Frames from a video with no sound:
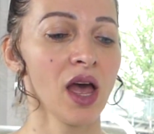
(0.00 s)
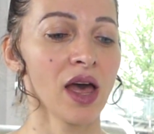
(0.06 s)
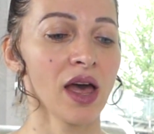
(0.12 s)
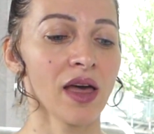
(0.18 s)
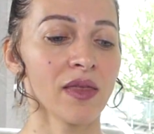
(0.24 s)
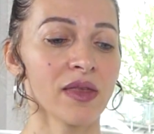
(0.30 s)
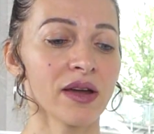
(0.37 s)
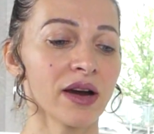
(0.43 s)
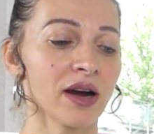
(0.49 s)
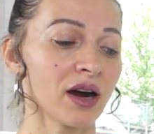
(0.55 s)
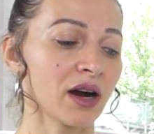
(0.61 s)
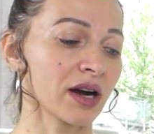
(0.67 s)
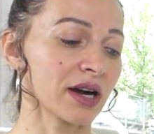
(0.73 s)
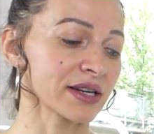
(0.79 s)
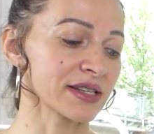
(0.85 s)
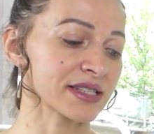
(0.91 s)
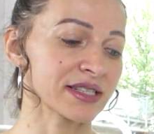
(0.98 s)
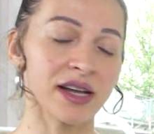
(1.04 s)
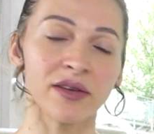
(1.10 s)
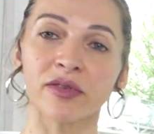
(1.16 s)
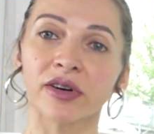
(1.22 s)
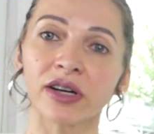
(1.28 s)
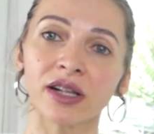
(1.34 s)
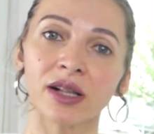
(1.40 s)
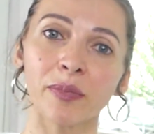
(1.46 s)
And there are
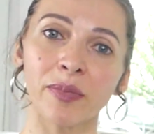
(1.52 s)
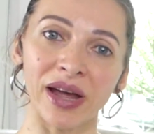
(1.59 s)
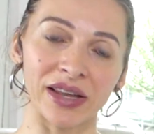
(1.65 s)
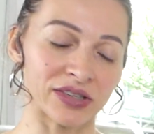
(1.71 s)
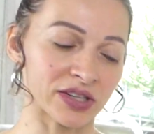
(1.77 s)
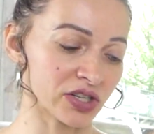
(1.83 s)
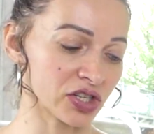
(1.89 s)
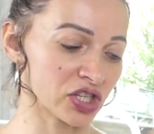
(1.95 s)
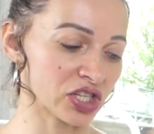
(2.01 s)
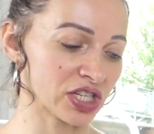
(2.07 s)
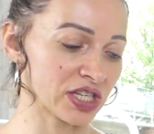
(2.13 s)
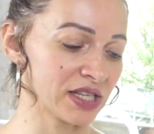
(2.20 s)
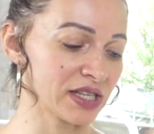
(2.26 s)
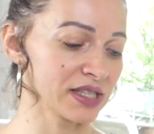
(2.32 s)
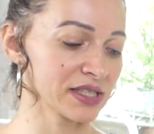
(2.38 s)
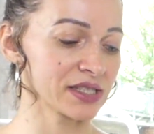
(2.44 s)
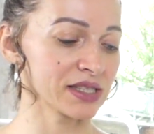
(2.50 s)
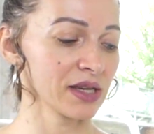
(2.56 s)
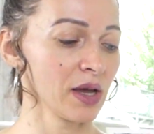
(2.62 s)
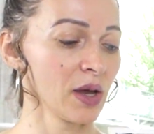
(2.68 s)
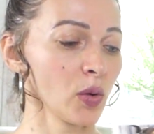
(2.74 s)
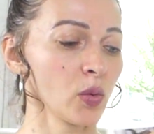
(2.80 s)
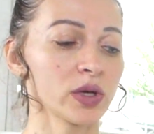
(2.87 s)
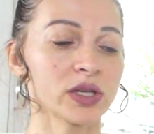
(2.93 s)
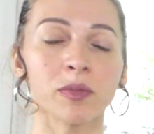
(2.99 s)
several pattern sheets
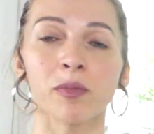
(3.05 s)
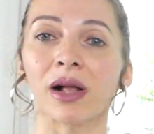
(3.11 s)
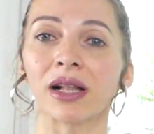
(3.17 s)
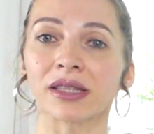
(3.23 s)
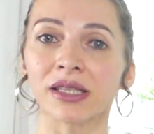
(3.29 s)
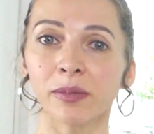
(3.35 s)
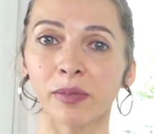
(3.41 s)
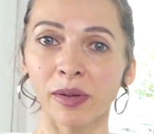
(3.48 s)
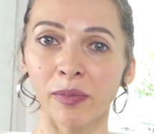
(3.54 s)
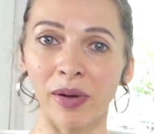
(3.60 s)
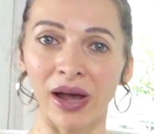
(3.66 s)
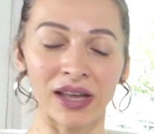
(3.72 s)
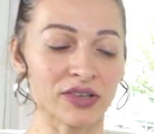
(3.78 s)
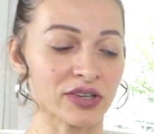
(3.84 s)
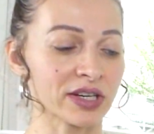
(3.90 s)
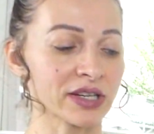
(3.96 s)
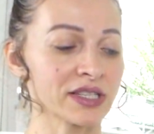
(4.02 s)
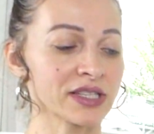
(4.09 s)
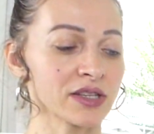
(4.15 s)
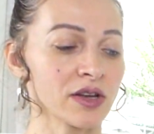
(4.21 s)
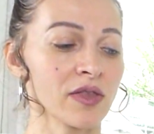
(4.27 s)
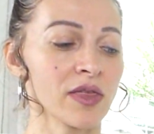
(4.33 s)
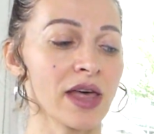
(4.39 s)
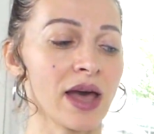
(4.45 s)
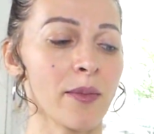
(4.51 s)
with multiple patterns
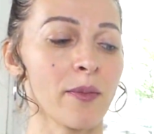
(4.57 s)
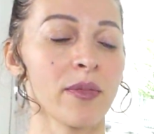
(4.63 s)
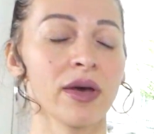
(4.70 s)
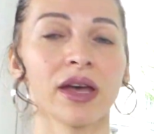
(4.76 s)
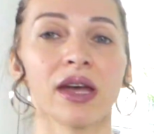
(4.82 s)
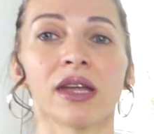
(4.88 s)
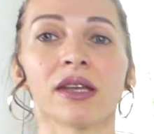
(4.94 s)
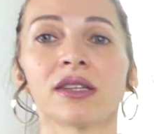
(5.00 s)
on them in